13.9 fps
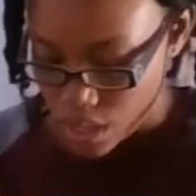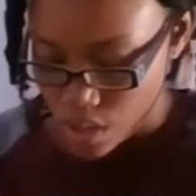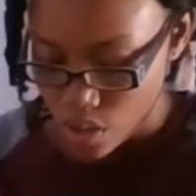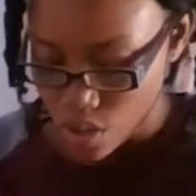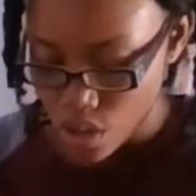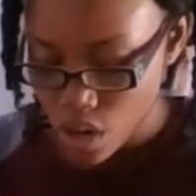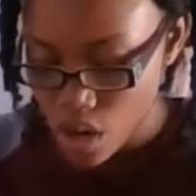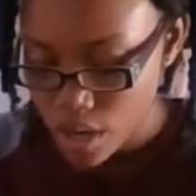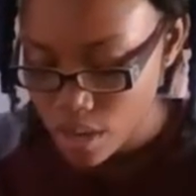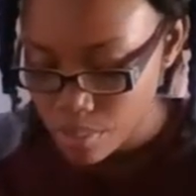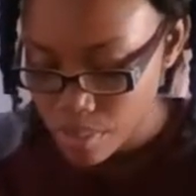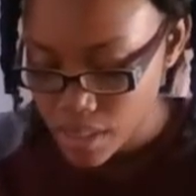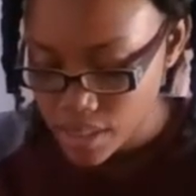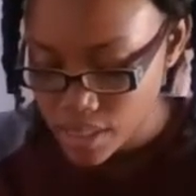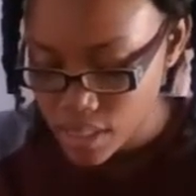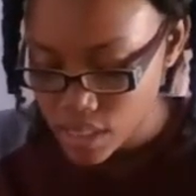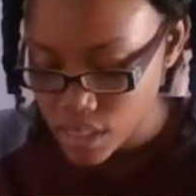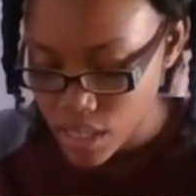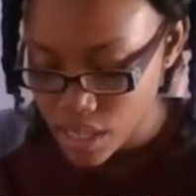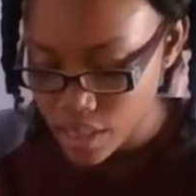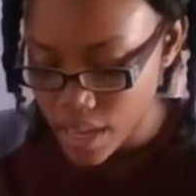Now you're gonna be
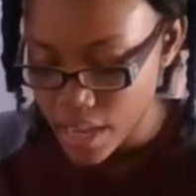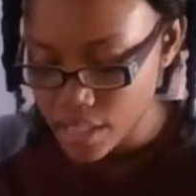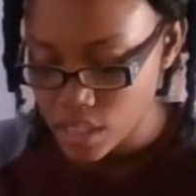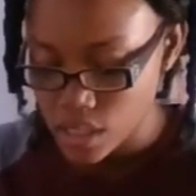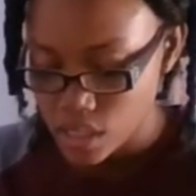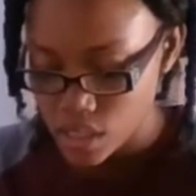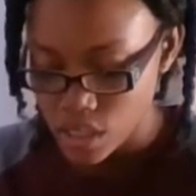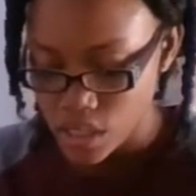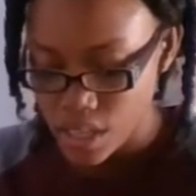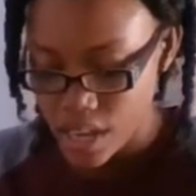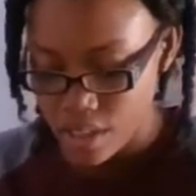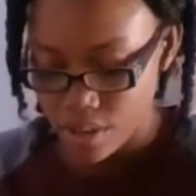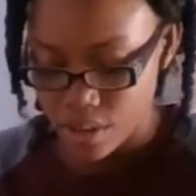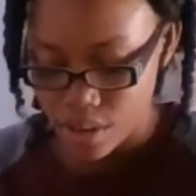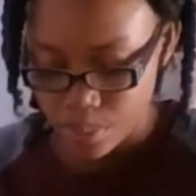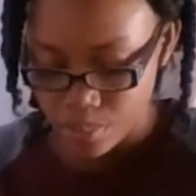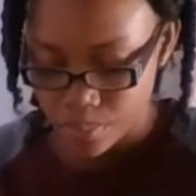stitching that together.